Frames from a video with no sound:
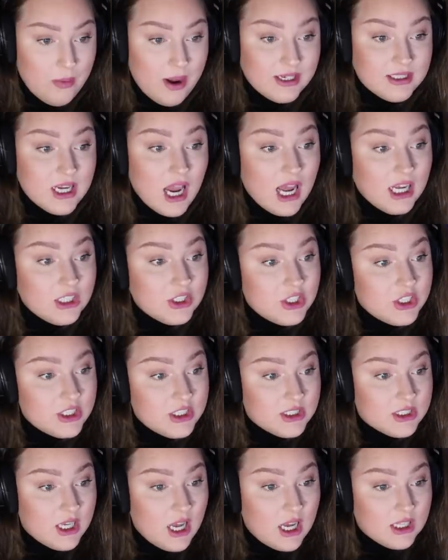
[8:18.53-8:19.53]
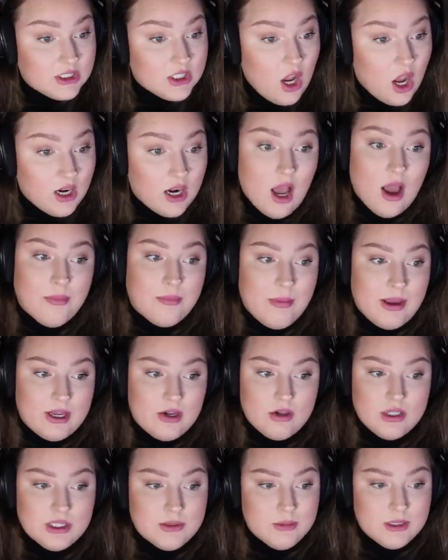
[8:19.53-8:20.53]
my intelligence has gone up. My
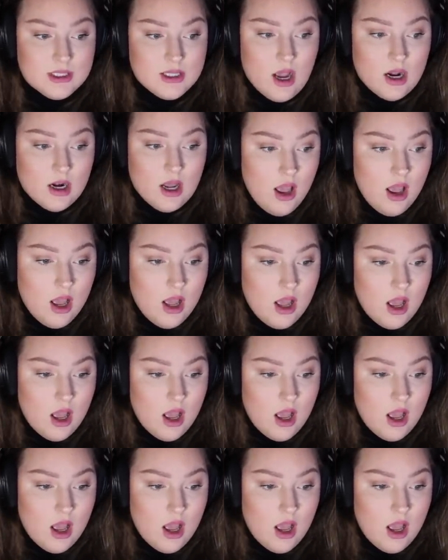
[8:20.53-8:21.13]
charisma's gone up.